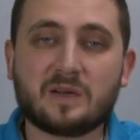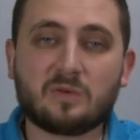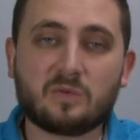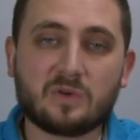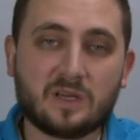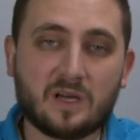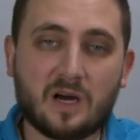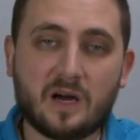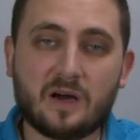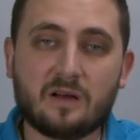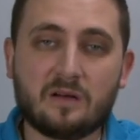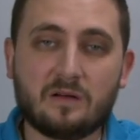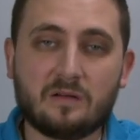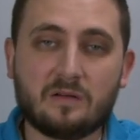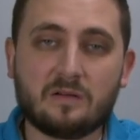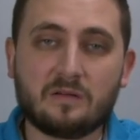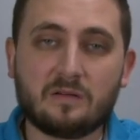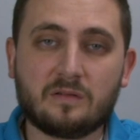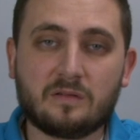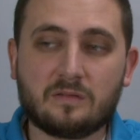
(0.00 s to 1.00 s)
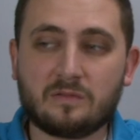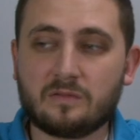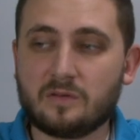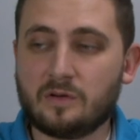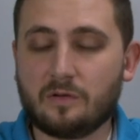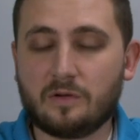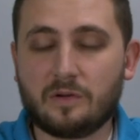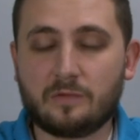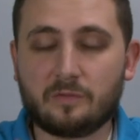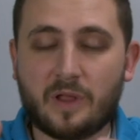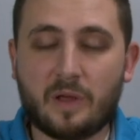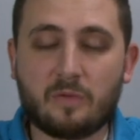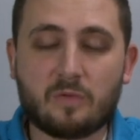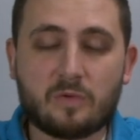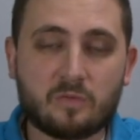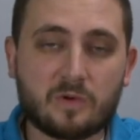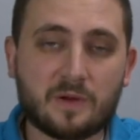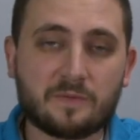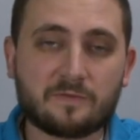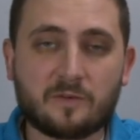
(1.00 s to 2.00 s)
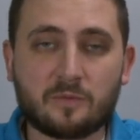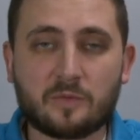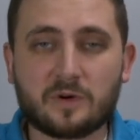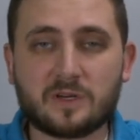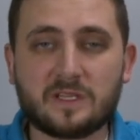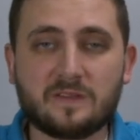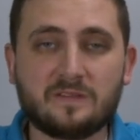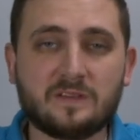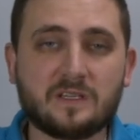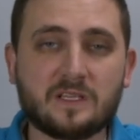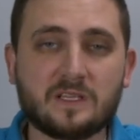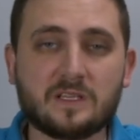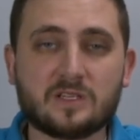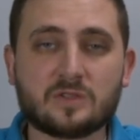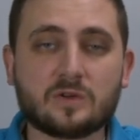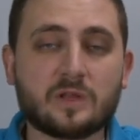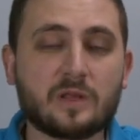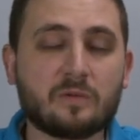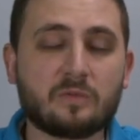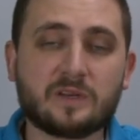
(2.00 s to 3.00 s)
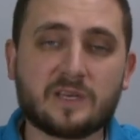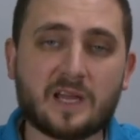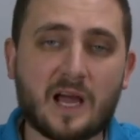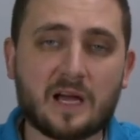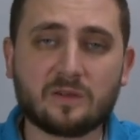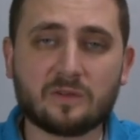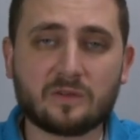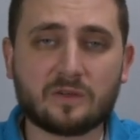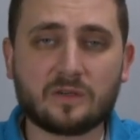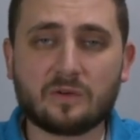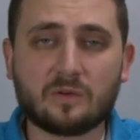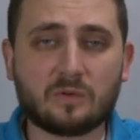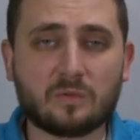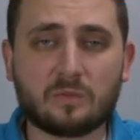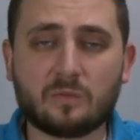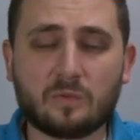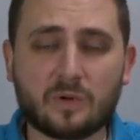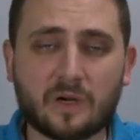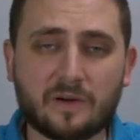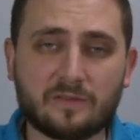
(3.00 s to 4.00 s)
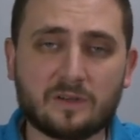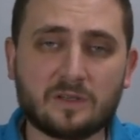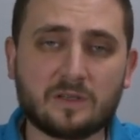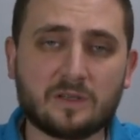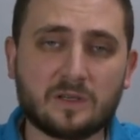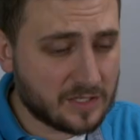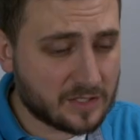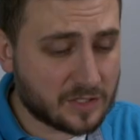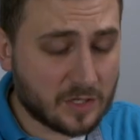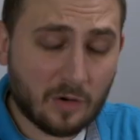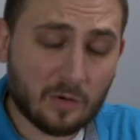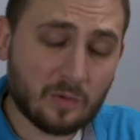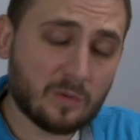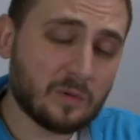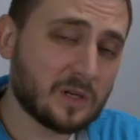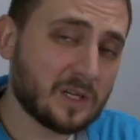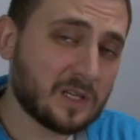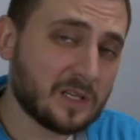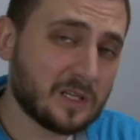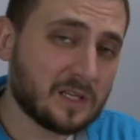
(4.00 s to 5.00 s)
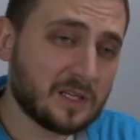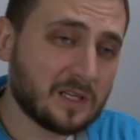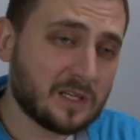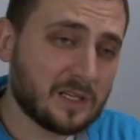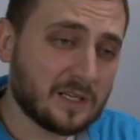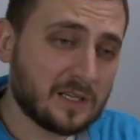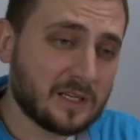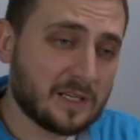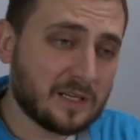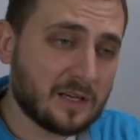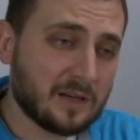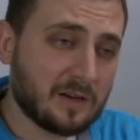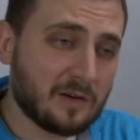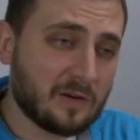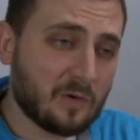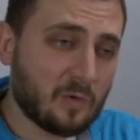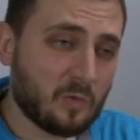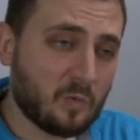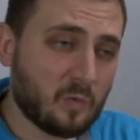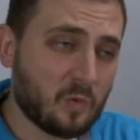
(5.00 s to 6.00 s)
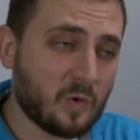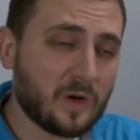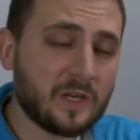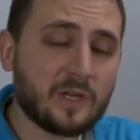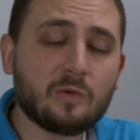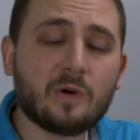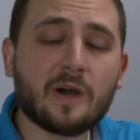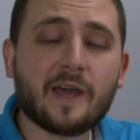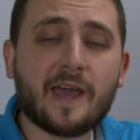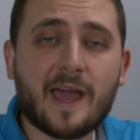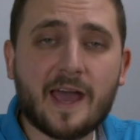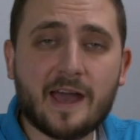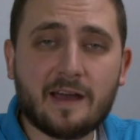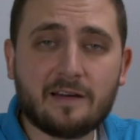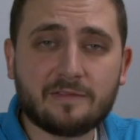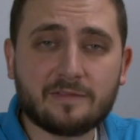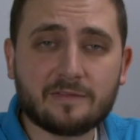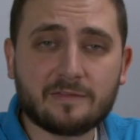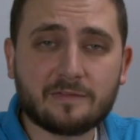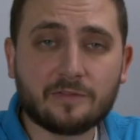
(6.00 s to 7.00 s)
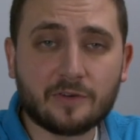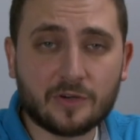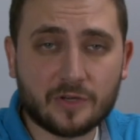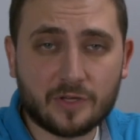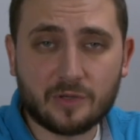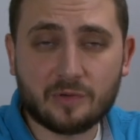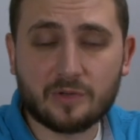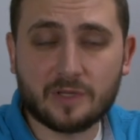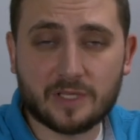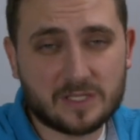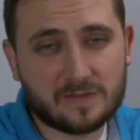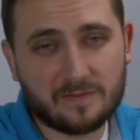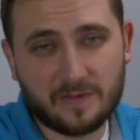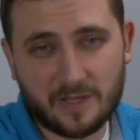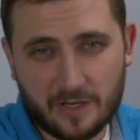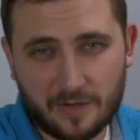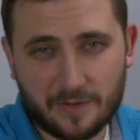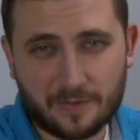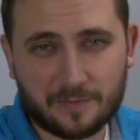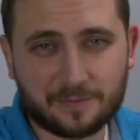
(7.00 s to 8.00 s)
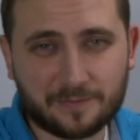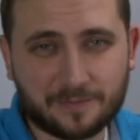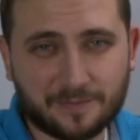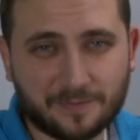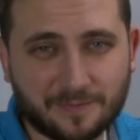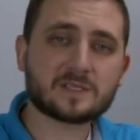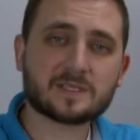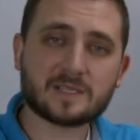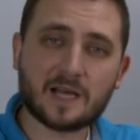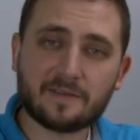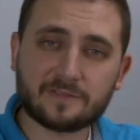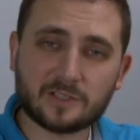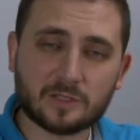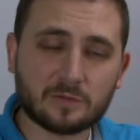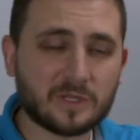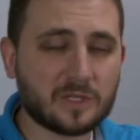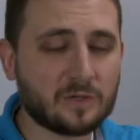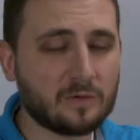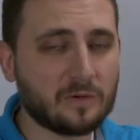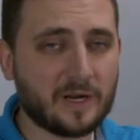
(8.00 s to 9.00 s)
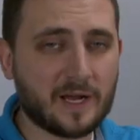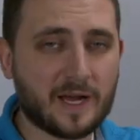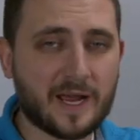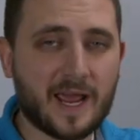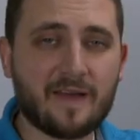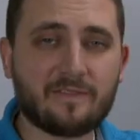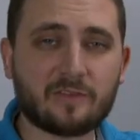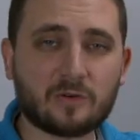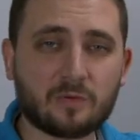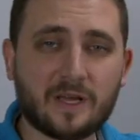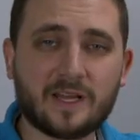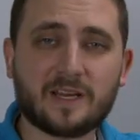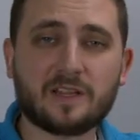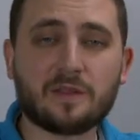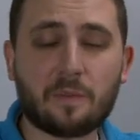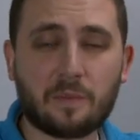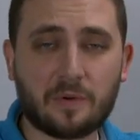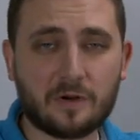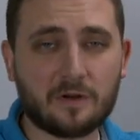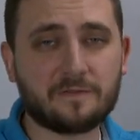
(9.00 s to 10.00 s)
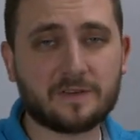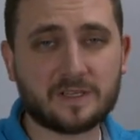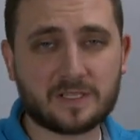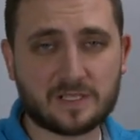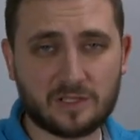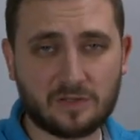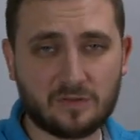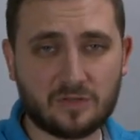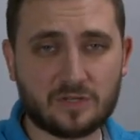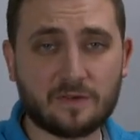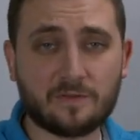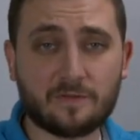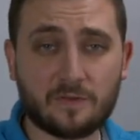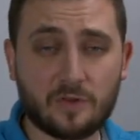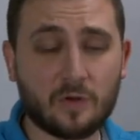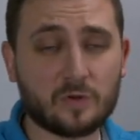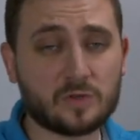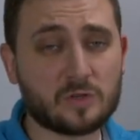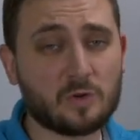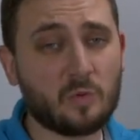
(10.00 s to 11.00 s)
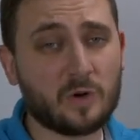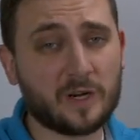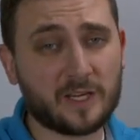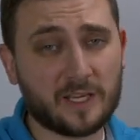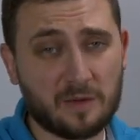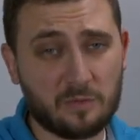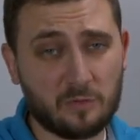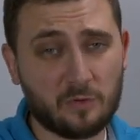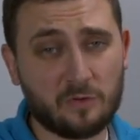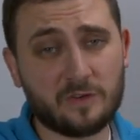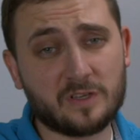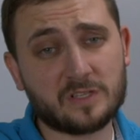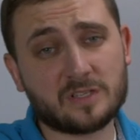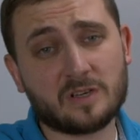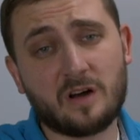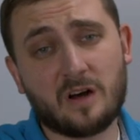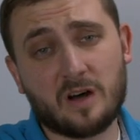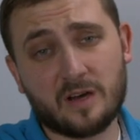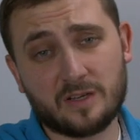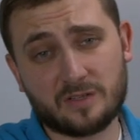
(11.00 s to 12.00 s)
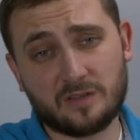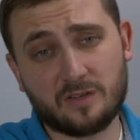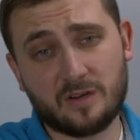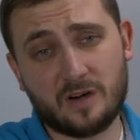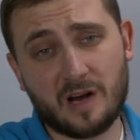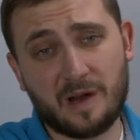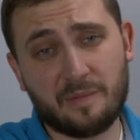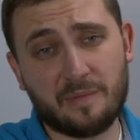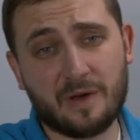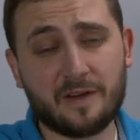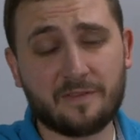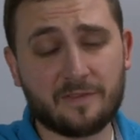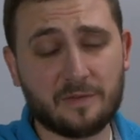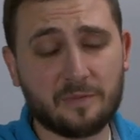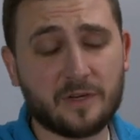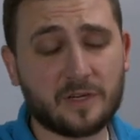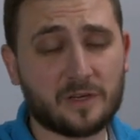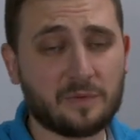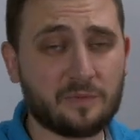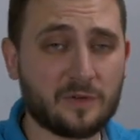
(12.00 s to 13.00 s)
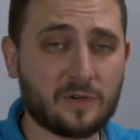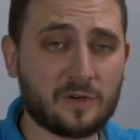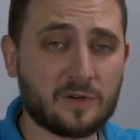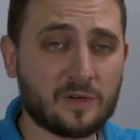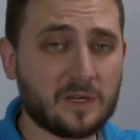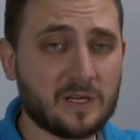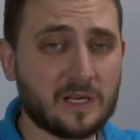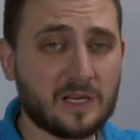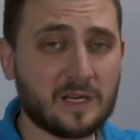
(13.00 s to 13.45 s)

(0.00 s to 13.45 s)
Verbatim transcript: that we got, you know, that we ripped from our DVDs or that we downloaded or whatever? So, what do I have for you in this video? Softorino and I have created the perfect solution for those who want to get movies onto their iPad from their computer.